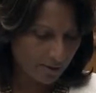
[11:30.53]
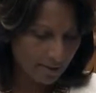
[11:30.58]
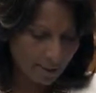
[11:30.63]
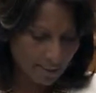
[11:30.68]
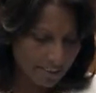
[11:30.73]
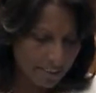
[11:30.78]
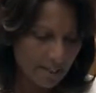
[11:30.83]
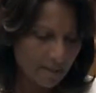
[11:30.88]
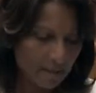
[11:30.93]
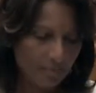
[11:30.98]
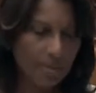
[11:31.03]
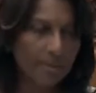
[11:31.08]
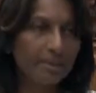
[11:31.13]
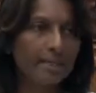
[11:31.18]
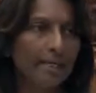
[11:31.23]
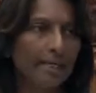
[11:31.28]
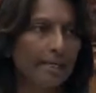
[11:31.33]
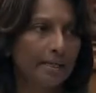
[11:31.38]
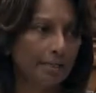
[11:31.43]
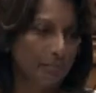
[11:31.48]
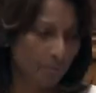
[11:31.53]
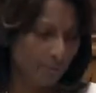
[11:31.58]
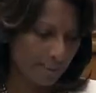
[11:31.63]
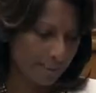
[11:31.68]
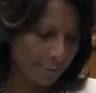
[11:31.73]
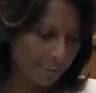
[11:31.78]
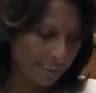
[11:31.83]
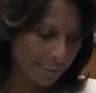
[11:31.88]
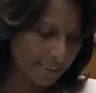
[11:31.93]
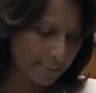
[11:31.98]
a terrible day when
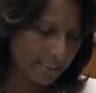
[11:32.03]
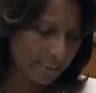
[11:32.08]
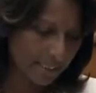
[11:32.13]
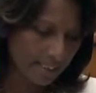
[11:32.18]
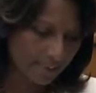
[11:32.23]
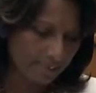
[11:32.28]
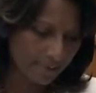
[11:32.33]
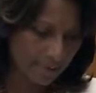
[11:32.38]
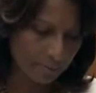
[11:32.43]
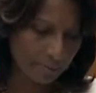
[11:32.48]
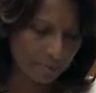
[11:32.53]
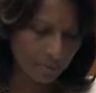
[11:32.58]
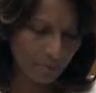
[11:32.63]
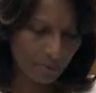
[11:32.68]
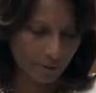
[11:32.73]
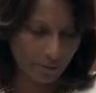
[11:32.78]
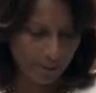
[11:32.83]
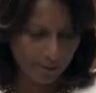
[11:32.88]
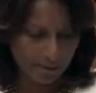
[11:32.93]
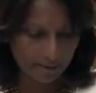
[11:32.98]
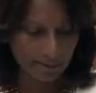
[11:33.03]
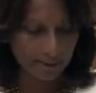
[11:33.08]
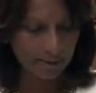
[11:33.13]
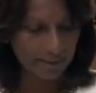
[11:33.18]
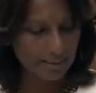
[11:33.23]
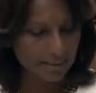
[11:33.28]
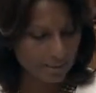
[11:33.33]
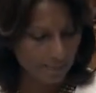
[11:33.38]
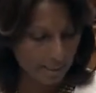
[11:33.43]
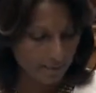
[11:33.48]
69 people were killed
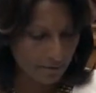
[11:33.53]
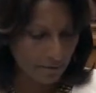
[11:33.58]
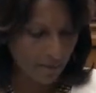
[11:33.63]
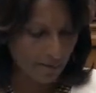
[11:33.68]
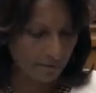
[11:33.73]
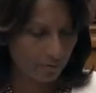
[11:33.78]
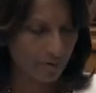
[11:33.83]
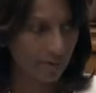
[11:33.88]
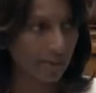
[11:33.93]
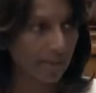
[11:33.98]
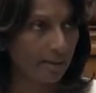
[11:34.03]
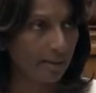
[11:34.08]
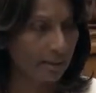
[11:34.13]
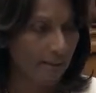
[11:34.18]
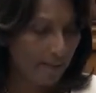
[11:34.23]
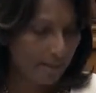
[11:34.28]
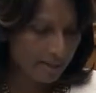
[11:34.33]
in South Africa